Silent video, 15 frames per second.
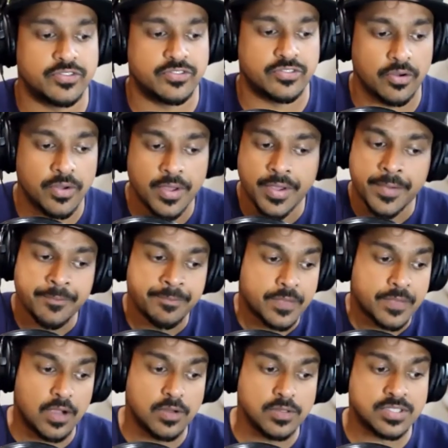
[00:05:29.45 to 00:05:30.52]
So
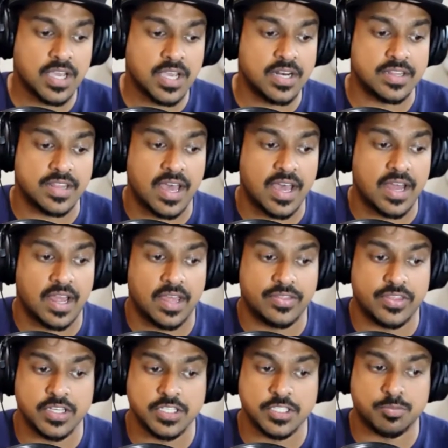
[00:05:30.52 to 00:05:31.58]
outside of that, I
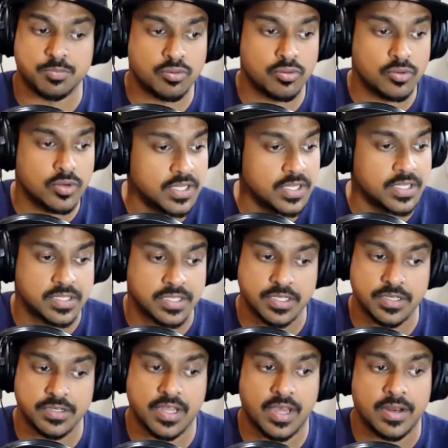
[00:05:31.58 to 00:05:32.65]
think it's pretty
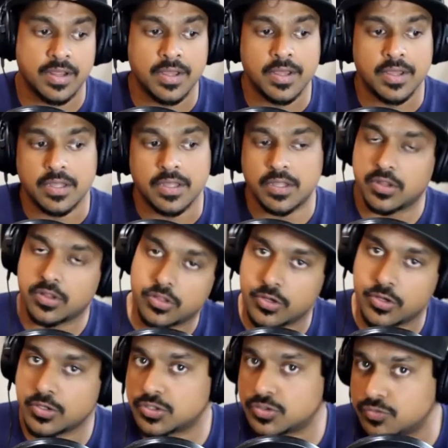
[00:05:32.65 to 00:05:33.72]
clear that
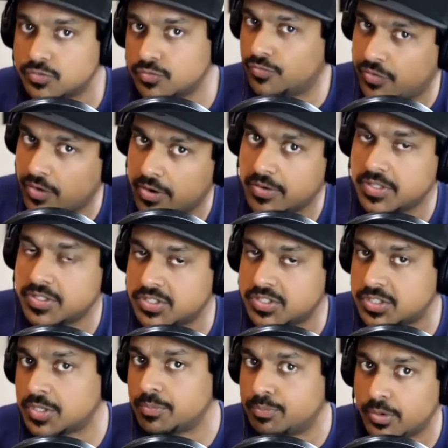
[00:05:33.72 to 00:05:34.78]
there's very
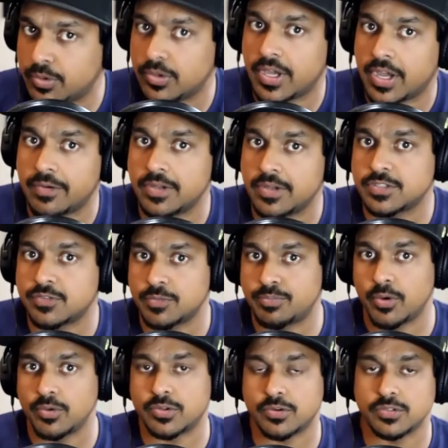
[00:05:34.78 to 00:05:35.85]
simple areas for
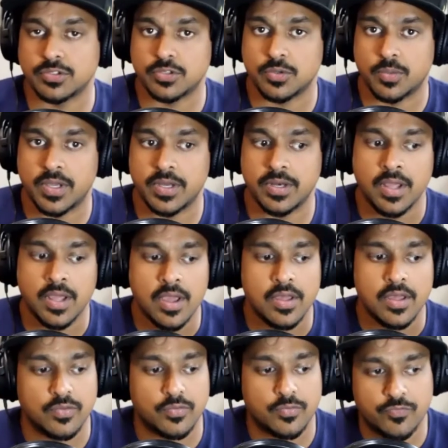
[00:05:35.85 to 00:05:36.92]
both girls to win.
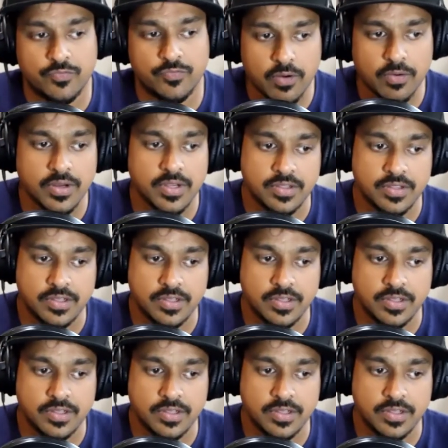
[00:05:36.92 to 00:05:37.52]
The very,